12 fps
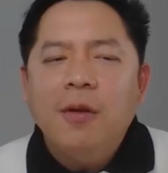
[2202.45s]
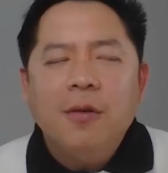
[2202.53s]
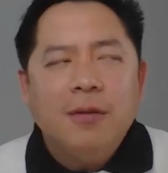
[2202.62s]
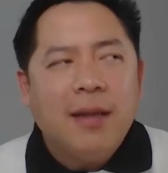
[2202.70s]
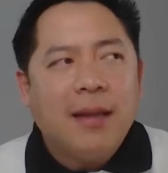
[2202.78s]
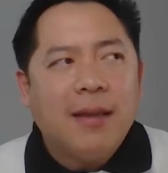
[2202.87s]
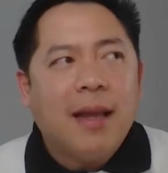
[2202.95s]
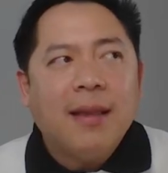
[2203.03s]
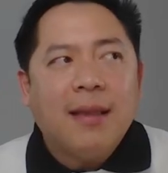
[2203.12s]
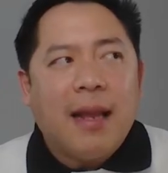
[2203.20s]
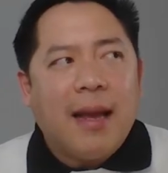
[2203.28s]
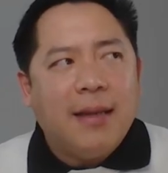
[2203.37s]
No, no, no. That that
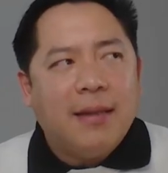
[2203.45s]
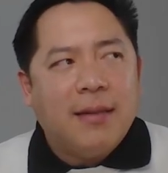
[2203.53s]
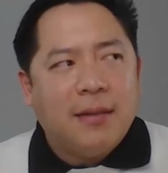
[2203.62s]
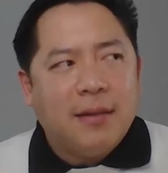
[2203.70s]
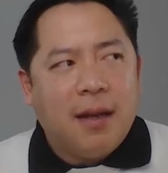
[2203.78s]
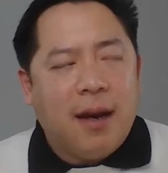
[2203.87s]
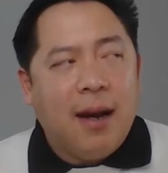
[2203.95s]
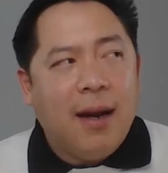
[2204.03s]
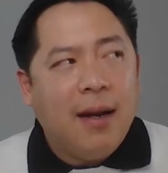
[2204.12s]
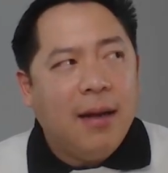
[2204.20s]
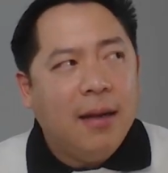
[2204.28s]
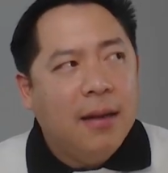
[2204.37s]
lies.
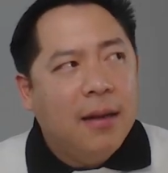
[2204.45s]
Uh,